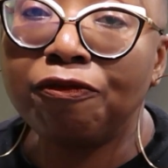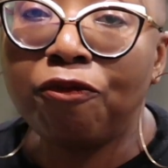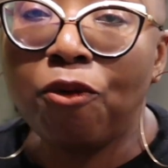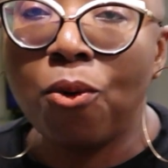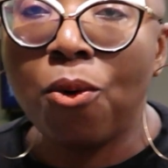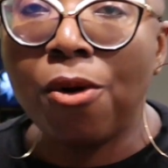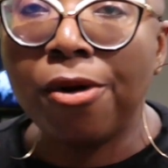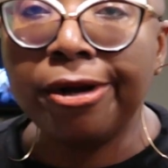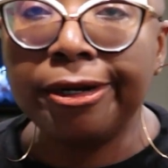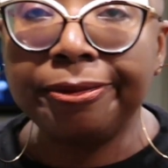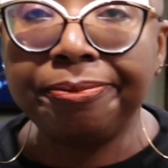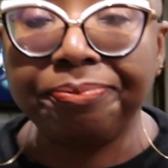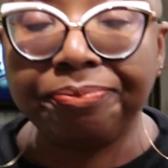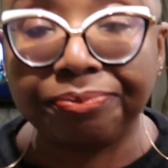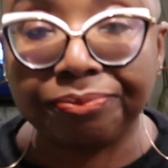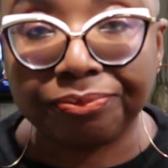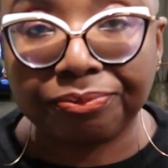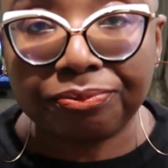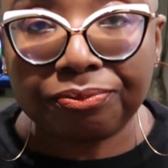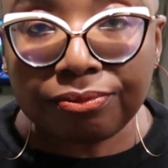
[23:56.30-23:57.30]
for
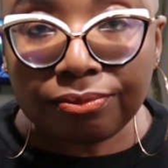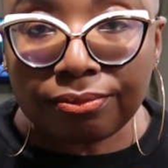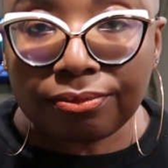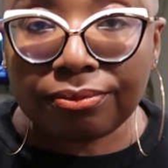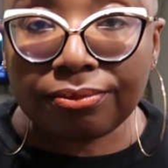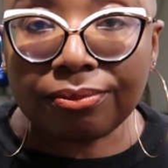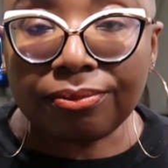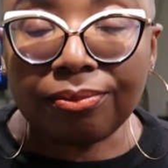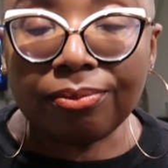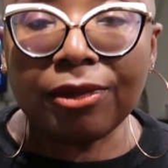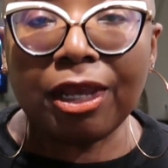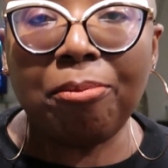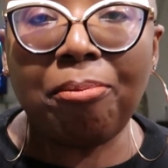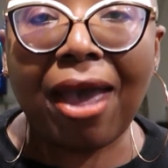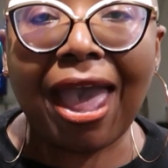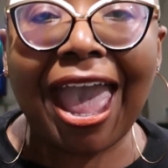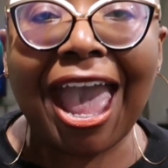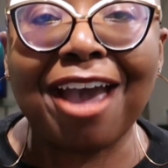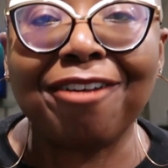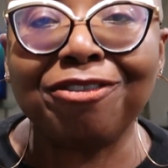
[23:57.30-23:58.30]

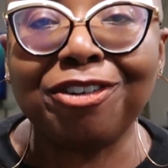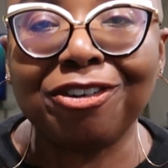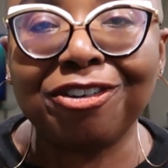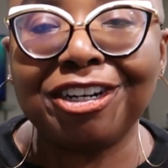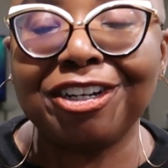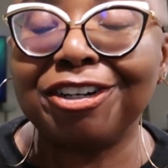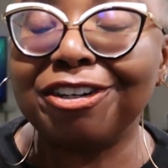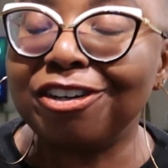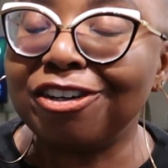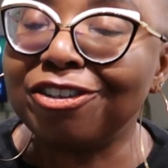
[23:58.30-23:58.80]
my after dinner